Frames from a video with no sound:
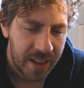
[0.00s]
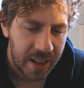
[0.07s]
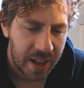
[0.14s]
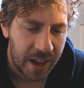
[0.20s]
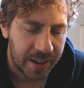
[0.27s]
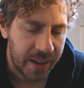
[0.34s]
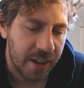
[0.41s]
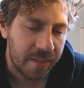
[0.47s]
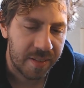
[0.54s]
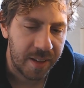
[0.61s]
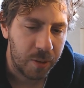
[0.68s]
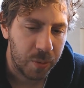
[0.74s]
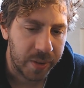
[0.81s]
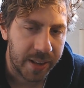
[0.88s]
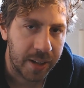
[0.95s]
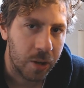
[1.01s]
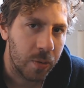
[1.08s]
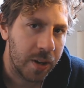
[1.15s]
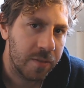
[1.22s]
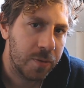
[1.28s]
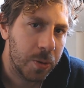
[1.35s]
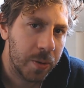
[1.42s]
I kind of see what they're
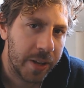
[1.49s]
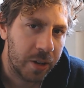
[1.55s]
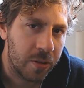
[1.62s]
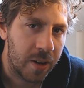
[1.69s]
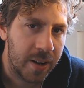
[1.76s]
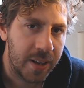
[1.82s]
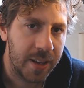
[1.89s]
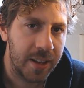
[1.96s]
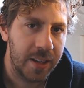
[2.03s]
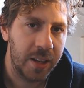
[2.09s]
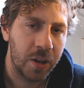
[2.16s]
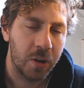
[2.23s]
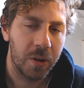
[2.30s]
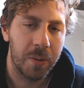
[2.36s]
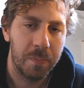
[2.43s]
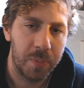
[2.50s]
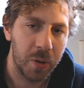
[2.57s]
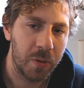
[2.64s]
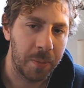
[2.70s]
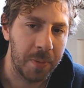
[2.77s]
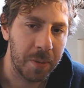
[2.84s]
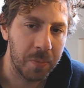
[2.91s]
going for. They're trying to, you know,
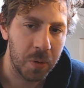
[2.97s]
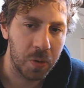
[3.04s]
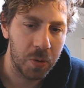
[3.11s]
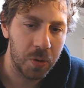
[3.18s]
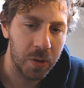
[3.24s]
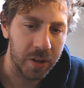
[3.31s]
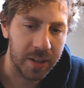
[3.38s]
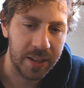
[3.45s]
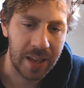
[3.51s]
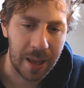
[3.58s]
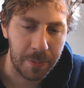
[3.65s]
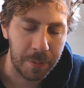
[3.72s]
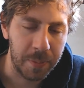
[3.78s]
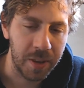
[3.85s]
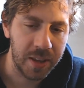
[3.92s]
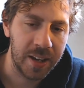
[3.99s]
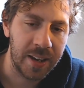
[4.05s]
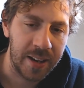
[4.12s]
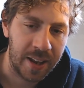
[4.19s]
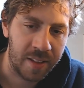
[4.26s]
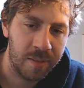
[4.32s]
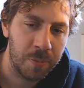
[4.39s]
build a bit more capability
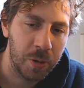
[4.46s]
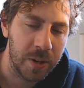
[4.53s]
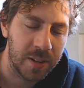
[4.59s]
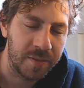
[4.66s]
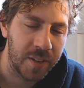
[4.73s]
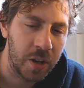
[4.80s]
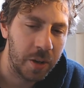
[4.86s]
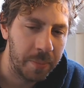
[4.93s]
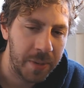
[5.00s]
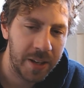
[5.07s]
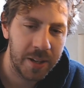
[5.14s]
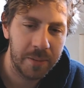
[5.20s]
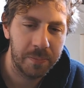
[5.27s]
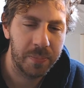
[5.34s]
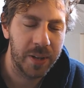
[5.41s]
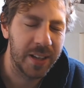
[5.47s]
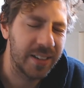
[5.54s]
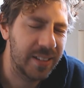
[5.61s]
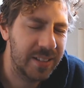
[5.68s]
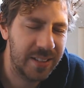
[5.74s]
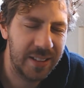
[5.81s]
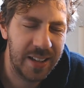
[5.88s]
and exploit development,
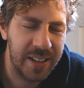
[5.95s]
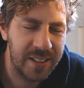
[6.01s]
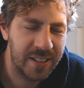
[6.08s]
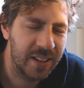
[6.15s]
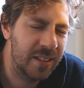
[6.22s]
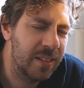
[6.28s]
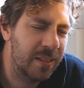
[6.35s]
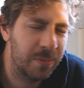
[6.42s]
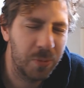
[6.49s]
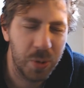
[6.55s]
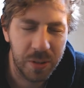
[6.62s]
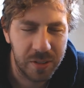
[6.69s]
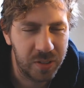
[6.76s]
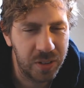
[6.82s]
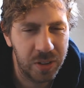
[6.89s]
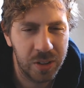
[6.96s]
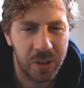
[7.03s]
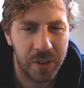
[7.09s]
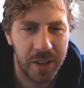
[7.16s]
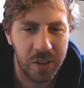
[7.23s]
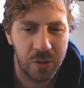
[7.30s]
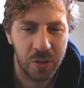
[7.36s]
but it just was
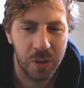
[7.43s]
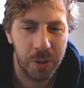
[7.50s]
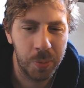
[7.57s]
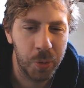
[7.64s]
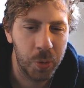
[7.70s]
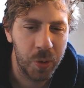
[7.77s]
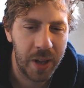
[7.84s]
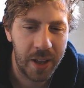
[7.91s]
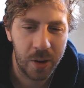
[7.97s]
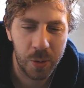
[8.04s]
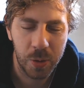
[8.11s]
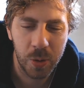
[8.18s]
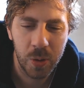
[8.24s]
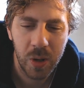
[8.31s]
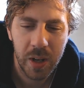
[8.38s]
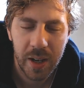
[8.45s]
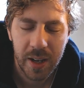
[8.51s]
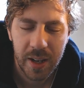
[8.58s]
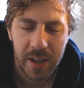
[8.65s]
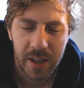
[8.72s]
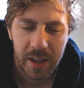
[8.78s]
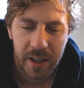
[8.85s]
not enjoyable at all.
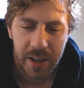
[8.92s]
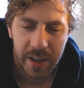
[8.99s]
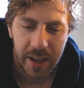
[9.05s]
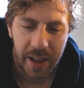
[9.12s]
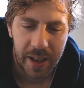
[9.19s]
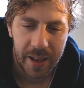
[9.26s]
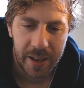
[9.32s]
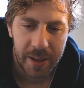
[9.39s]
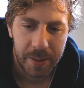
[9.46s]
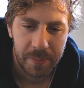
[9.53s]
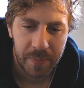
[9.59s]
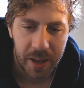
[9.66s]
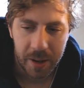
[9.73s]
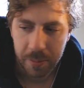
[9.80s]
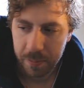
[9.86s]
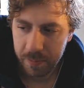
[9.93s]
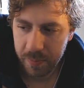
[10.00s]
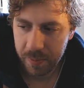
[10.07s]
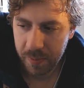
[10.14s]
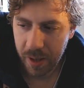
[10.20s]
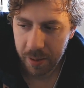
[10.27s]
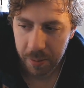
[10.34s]
And
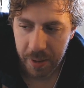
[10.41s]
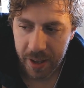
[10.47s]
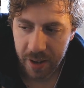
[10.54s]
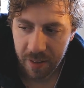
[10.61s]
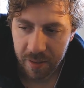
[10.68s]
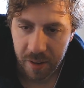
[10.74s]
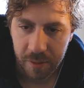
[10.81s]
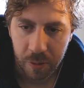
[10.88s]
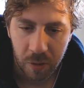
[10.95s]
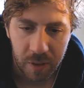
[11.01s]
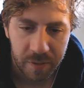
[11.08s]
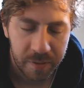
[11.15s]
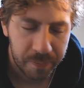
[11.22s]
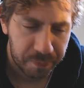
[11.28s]
I'm glad it's over with.